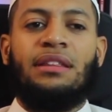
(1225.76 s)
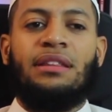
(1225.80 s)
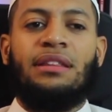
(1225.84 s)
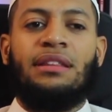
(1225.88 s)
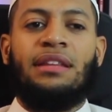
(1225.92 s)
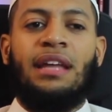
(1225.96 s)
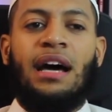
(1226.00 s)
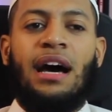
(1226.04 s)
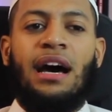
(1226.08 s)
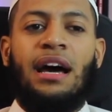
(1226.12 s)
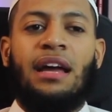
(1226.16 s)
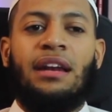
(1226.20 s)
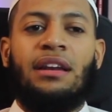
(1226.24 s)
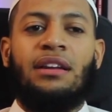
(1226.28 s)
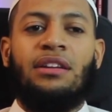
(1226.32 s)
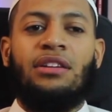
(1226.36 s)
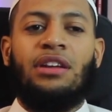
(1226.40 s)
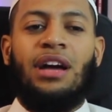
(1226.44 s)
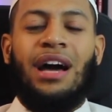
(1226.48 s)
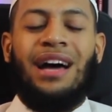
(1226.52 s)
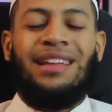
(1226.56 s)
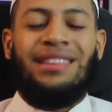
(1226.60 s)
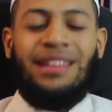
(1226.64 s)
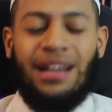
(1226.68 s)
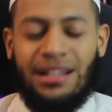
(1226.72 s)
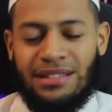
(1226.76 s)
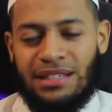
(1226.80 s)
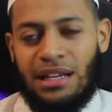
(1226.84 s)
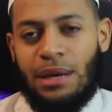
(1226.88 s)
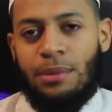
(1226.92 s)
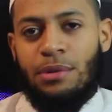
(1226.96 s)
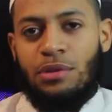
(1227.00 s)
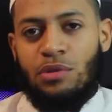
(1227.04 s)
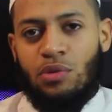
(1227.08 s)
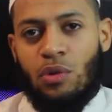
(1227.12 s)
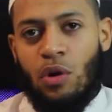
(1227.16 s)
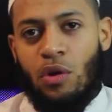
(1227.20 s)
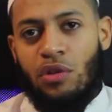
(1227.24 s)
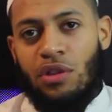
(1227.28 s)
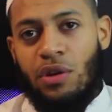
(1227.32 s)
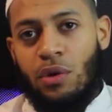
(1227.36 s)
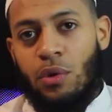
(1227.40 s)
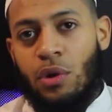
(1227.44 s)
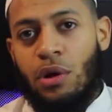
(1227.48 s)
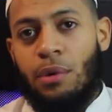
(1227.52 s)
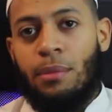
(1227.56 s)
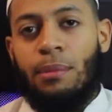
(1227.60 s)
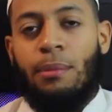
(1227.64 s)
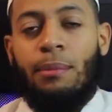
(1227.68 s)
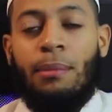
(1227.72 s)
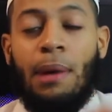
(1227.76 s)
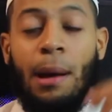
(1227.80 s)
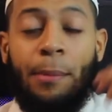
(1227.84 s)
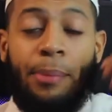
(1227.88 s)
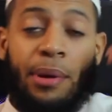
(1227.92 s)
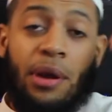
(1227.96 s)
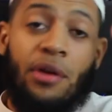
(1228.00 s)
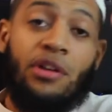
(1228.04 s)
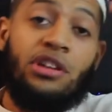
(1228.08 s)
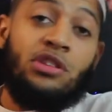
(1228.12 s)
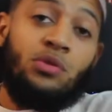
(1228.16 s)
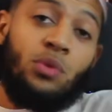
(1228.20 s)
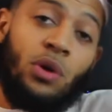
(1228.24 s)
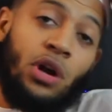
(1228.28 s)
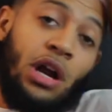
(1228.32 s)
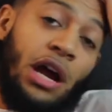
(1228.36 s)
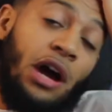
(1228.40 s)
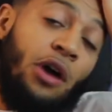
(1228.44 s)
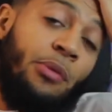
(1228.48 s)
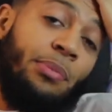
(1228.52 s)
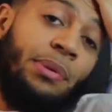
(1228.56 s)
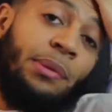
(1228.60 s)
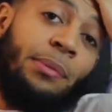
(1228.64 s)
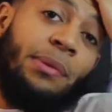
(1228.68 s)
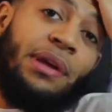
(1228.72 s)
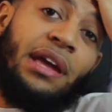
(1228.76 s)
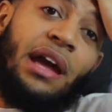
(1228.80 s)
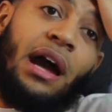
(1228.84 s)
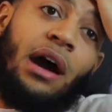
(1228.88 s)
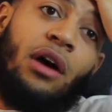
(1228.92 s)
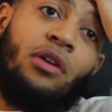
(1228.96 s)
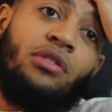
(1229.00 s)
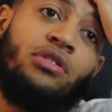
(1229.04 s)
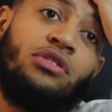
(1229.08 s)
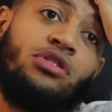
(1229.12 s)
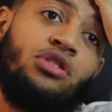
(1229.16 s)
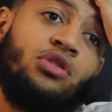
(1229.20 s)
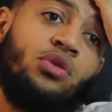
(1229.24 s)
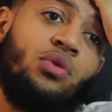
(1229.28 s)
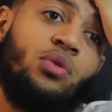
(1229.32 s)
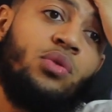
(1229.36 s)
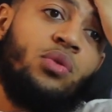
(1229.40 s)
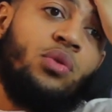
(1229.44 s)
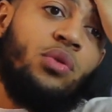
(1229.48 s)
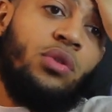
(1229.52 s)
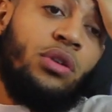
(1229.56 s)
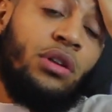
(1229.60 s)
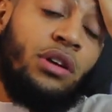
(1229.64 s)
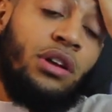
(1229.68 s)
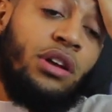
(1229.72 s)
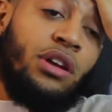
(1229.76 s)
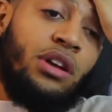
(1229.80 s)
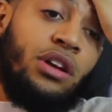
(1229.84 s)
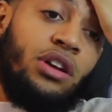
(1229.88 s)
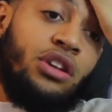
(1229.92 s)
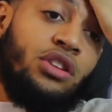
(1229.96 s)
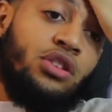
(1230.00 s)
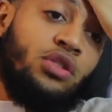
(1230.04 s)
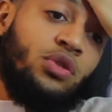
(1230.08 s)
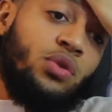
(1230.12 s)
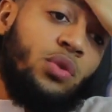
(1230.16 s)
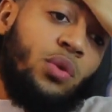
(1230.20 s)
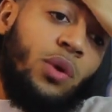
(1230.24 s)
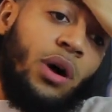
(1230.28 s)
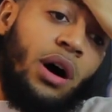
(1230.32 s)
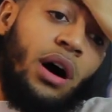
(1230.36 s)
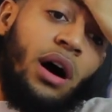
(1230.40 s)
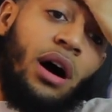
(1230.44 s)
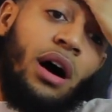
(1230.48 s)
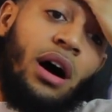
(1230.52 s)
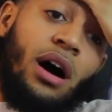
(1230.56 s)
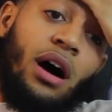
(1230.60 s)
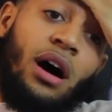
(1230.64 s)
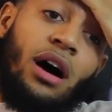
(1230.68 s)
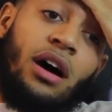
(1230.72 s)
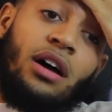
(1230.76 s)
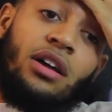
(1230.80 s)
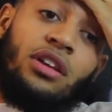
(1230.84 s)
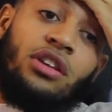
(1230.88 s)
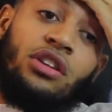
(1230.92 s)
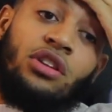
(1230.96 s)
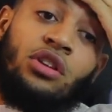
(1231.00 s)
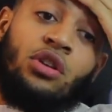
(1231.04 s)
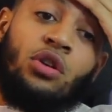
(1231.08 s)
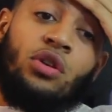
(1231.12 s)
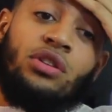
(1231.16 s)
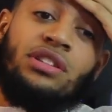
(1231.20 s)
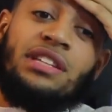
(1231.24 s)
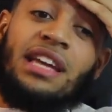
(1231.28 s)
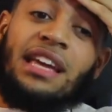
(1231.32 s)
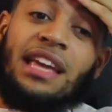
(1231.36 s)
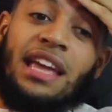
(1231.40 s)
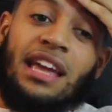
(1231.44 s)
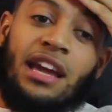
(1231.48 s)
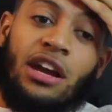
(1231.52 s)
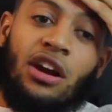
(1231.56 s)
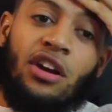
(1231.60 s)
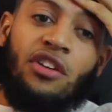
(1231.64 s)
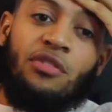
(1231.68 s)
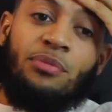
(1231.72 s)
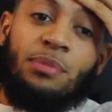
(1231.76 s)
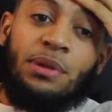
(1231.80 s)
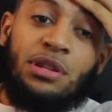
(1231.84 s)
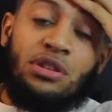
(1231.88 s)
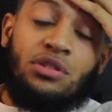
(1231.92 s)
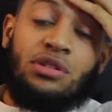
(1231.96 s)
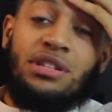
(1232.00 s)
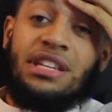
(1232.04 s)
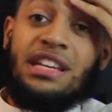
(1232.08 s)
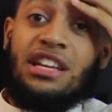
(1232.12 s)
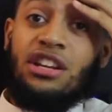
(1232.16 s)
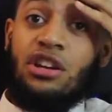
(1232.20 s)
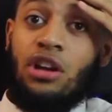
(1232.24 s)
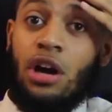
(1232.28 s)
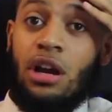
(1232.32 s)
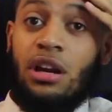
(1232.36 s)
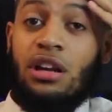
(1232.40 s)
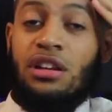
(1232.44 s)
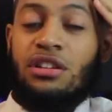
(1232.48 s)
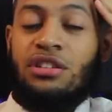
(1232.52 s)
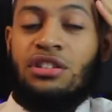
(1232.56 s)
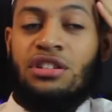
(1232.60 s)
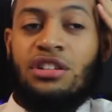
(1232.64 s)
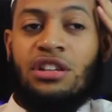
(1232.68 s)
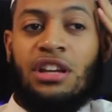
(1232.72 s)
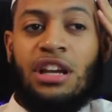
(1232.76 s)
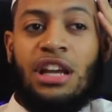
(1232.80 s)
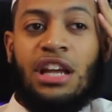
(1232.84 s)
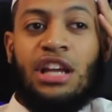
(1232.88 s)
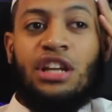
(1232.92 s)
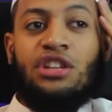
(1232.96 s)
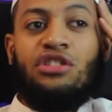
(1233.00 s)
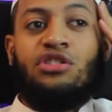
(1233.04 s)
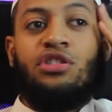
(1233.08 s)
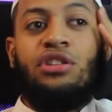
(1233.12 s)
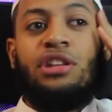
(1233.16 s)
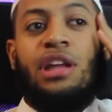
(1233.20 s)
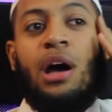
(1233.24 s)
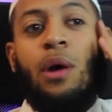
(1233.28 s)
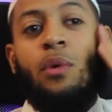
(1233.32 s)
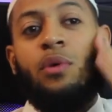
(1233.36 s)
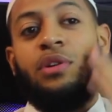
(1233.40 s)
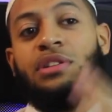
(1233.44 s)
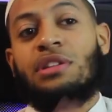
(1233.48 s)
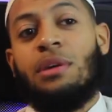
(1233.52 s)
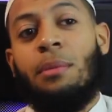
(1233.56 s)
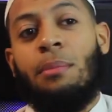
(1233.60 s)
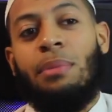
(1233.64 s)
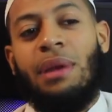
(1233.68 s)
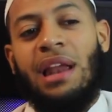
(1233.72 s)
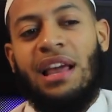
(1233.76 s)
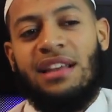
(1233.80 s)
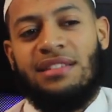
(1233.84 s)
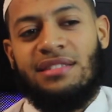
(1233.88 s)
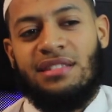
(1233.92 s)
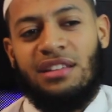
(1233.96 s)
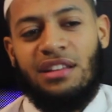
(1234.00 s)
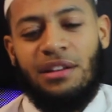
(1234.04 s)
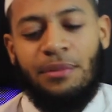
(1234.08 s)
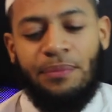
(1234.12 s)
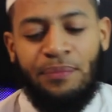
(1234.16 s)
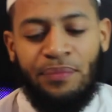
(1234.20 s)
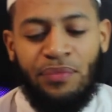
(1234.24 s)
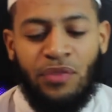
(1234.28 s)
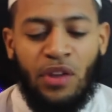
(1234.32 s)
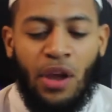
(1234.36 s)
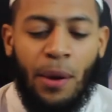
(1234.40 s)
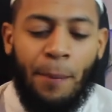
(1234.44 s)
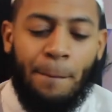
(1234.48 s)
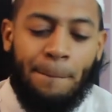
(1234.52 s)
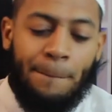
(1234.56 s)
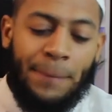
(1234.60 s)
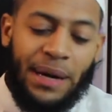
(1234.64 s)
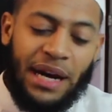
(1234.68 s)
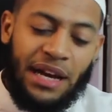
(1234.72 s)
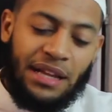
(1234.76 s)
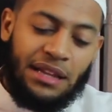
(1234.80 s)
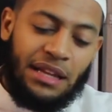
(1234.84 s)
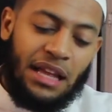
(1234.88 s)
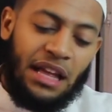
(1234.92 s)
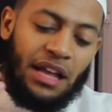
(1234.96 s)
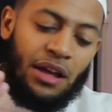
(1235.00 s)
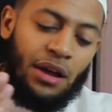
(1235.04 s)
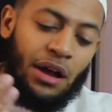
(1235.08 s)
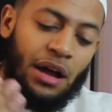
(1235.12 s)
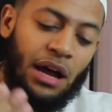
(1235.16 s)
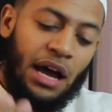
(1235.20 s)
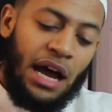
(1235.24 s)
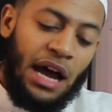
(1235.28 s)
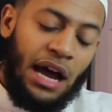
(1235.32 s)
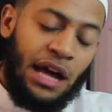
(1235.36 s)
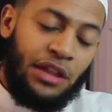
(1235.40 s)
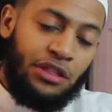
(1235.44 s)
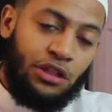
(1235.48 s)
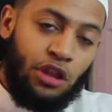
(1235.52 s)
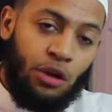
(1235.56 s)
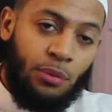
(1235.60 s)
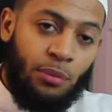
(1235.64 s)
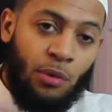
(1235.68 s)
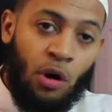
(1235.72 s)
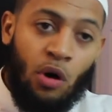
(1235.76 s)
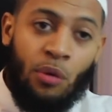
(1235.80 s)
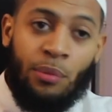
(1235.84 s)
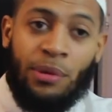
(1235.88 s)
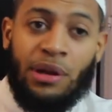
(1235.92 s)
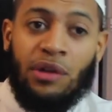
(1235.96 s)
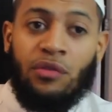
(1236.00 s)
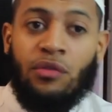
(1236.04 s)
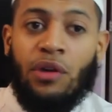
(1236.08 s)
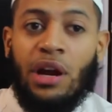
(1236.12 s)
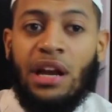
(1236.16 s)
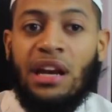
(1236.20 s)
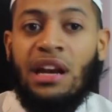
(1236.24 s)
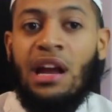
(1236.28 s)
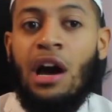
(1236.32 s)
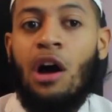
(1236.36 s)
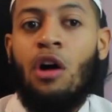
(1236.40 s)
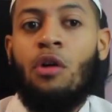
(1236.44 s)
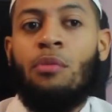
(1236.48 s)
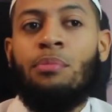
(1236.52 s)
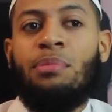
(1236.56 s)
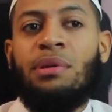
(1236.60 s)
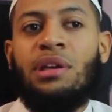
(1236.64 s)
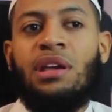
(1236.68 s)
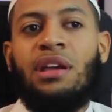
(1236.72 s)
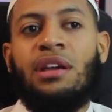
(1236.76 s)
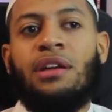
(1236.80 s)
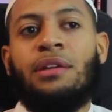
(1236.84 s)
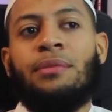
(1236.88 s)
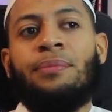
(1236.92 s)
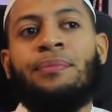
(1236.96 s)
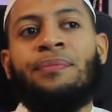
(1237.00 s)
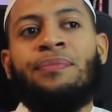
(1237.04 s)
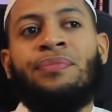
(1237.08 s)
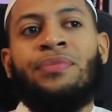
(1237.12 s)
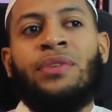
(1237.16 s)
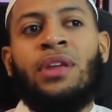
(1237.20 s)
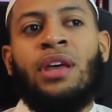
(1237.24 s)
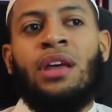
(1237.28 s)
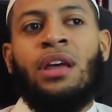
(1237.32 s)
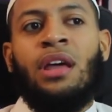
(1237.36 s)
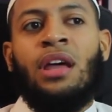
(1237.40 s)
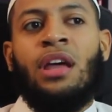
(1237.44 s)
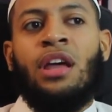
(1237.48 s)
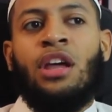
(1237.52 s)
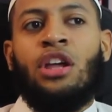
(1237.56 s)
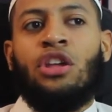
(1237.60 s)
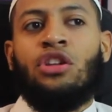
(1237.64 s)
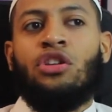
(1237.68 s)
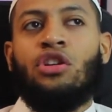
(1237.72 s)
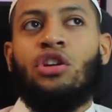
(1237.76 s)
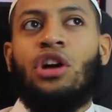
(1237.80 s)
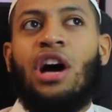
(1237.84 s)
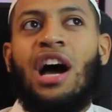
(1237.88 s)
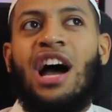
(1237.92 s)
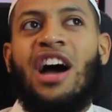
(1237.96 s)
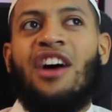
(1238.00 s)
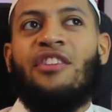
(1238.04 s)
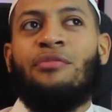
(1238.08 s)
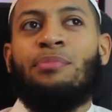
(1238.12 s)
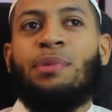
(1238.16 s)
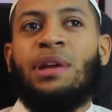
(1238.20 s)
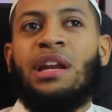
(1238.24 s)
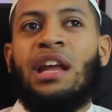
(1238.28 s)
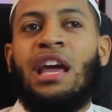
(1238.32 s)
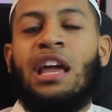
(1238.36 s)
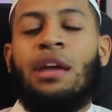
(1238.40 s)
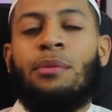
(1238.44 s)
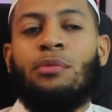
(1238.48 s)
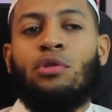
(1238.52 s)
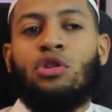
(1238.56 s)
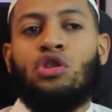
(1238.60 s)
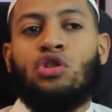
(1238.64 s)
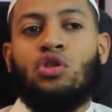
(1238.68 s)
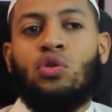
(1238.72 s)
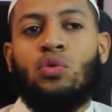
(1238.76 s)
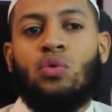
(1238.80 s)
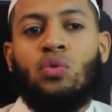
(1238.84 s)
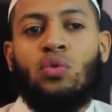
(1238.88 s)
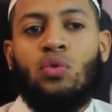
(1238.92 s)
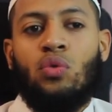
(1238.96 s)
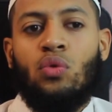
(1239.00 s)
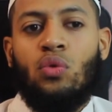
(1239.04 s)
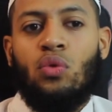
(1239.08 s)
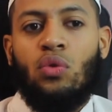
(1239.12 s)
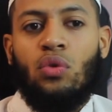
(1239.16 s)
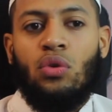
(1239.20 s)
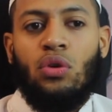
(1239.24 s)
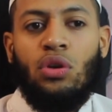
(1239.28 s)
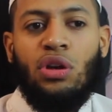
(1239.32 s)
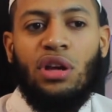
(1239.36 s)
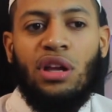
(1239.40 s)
that at that time as well, my parents were helping me out to taking care of me, to seek knowledge. So that was a blessing. But at the moment right now, being, you know, I have been able to,